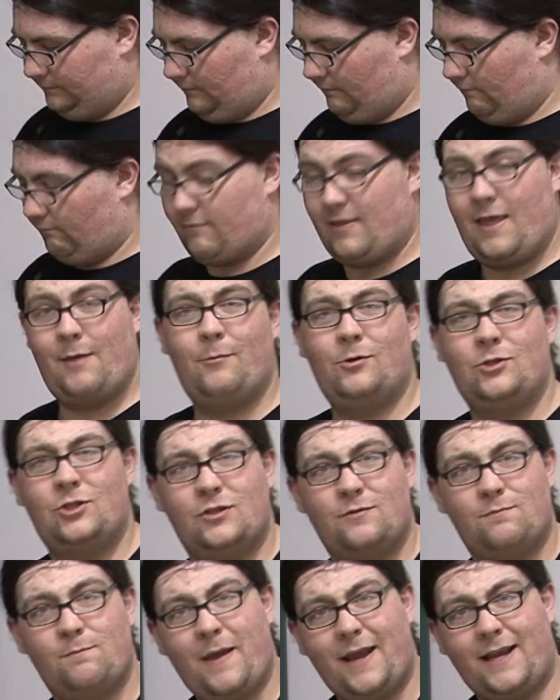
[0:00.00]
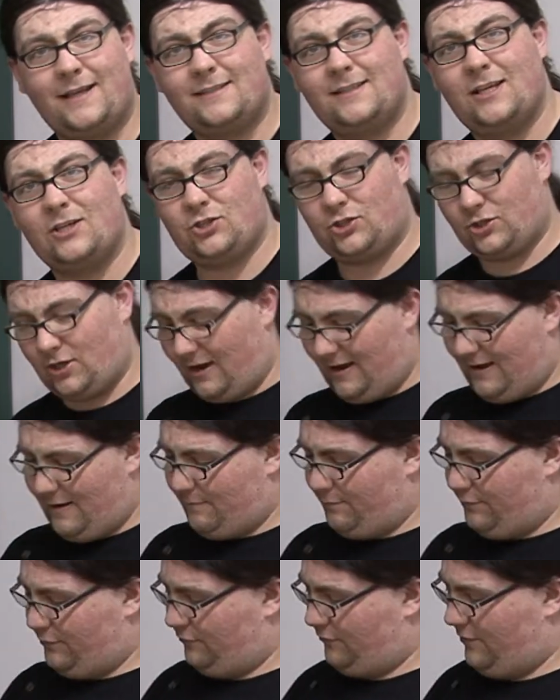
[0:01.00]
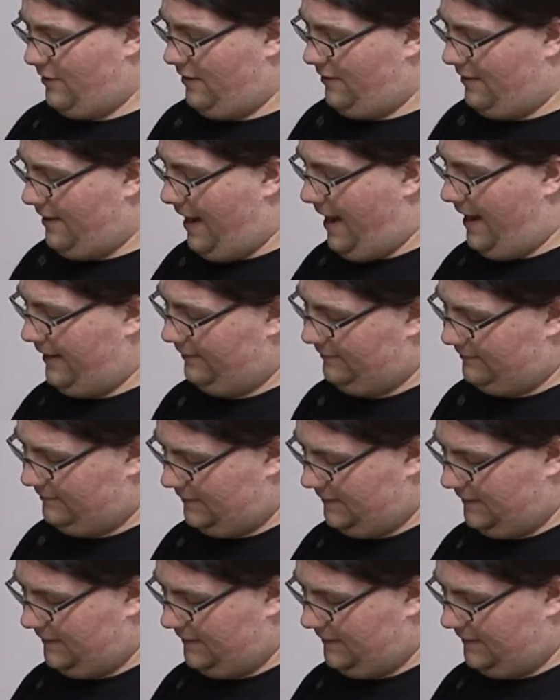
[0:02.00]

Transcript: Then we just mix this shit up real nice.